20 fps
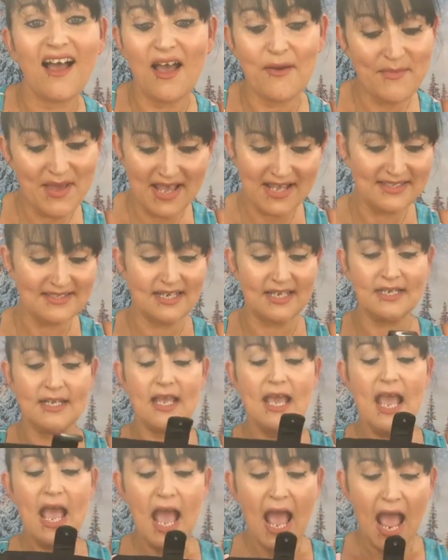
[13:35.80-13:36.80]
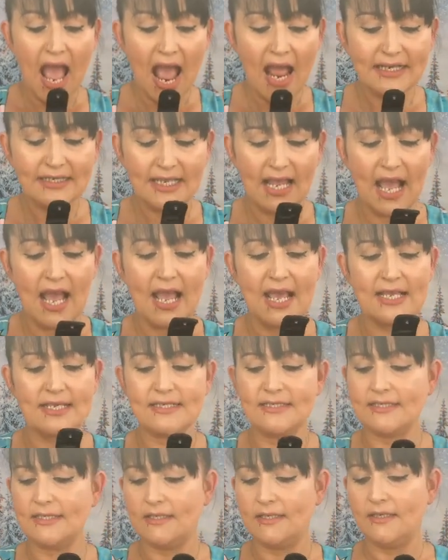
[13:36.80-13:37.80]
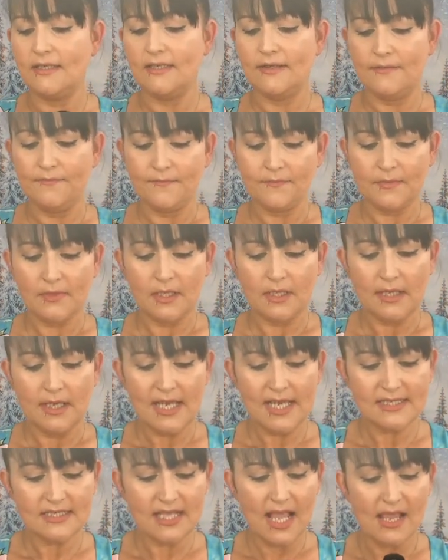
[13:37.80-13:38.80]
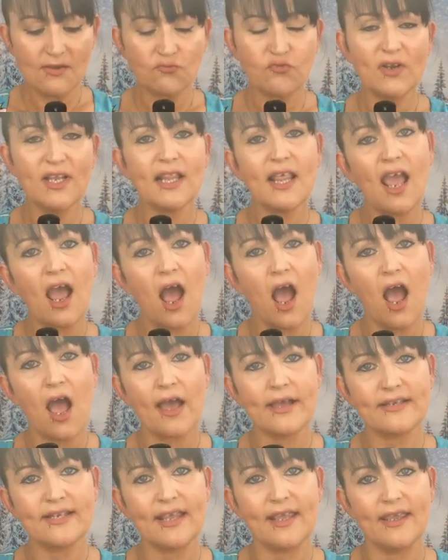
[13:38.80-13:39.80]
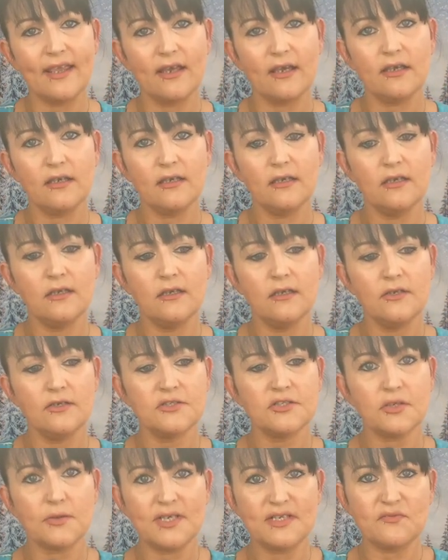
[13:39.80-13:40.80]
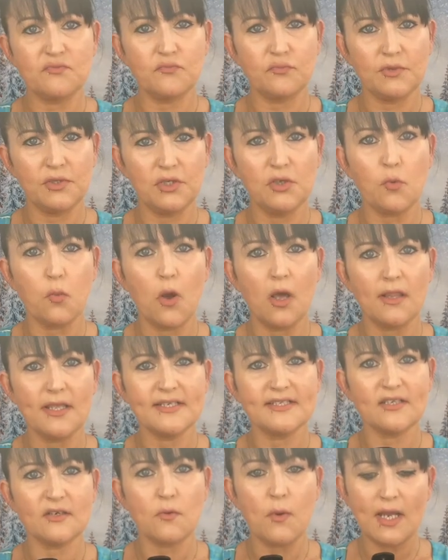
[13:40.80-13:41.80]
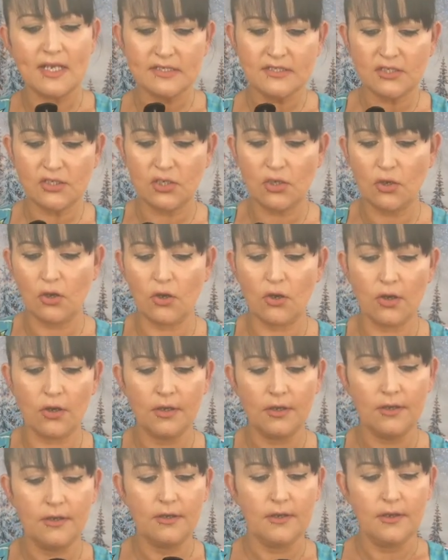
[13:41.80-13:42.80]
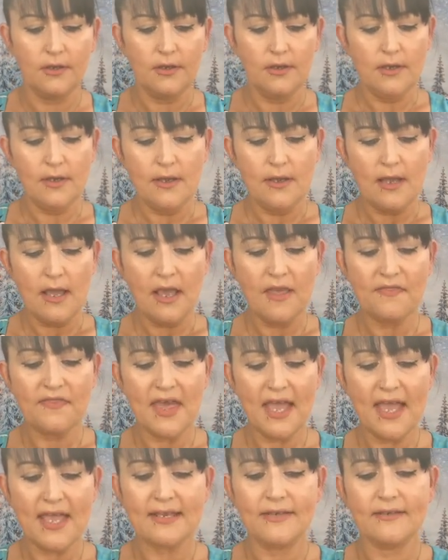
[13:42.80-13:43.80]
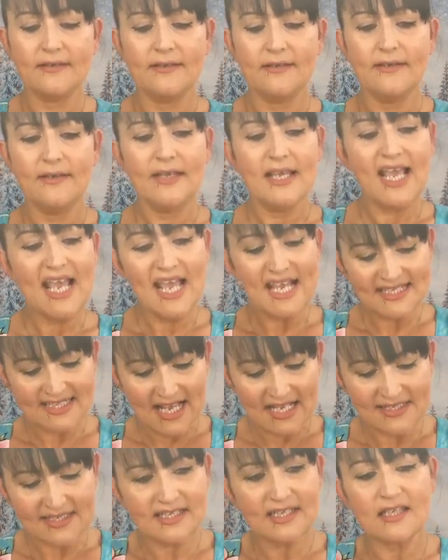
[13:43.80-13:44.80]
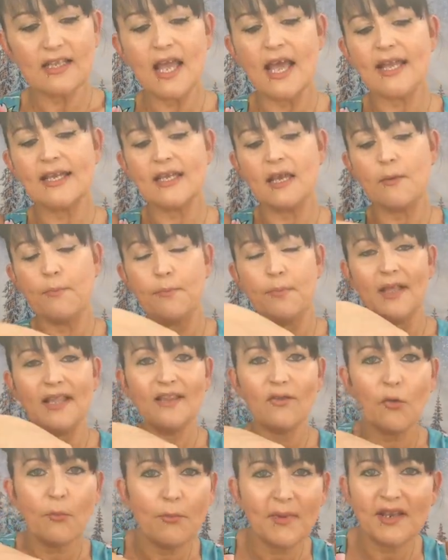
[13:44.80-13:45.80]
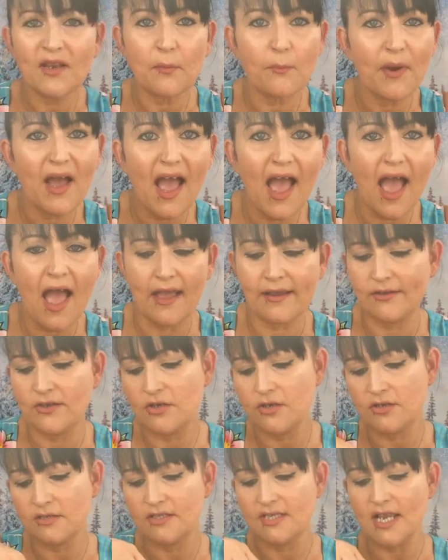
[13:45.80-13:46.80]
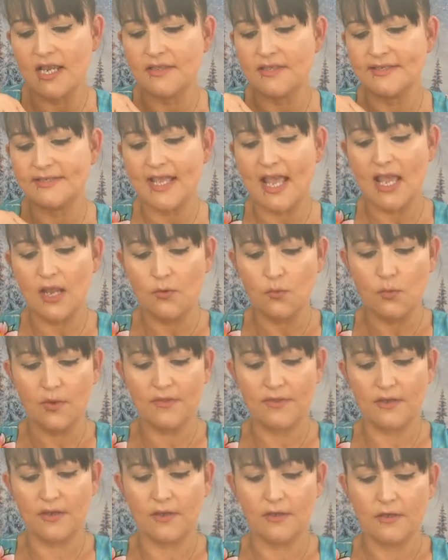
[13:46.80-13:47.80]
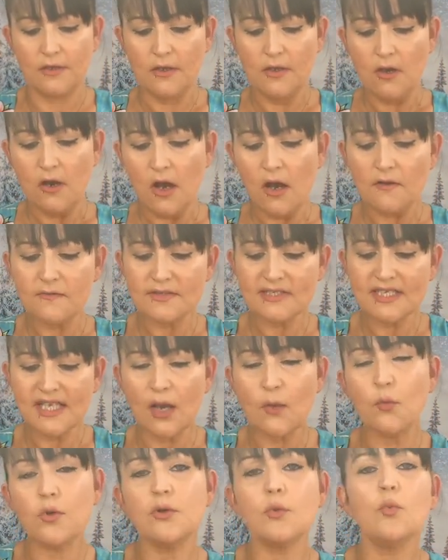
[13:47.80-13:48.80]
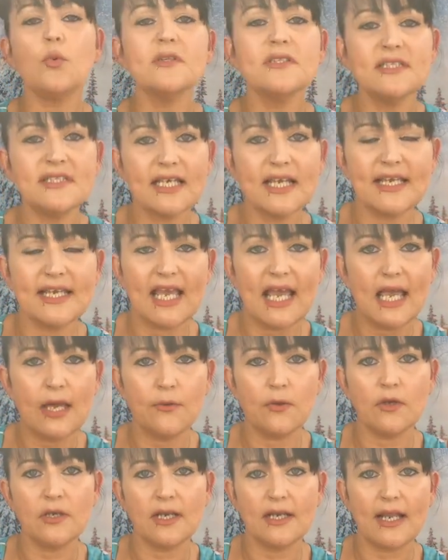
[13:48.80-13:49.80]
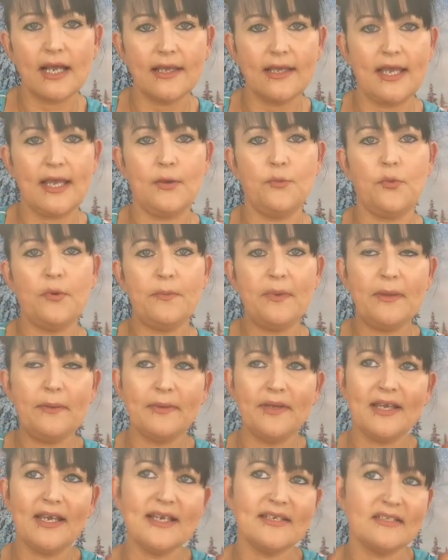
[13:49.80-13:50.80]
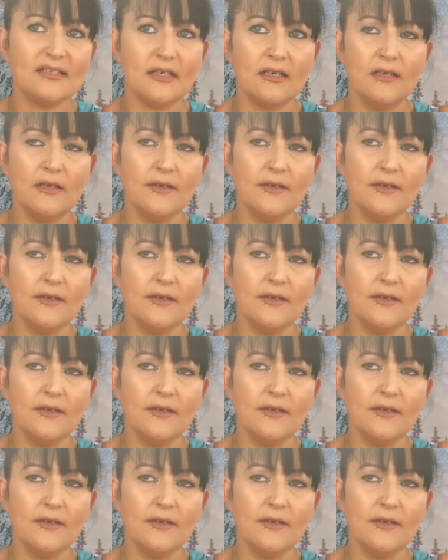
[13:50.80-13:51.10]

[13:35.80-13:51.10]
Amazing. And guys, it's like really hard here. So it's your wallets are quite secure. And then it's actually like a, a little mini bag. You could take this out with you. Obviously, I wouldn't want to take it out on a night out with me in case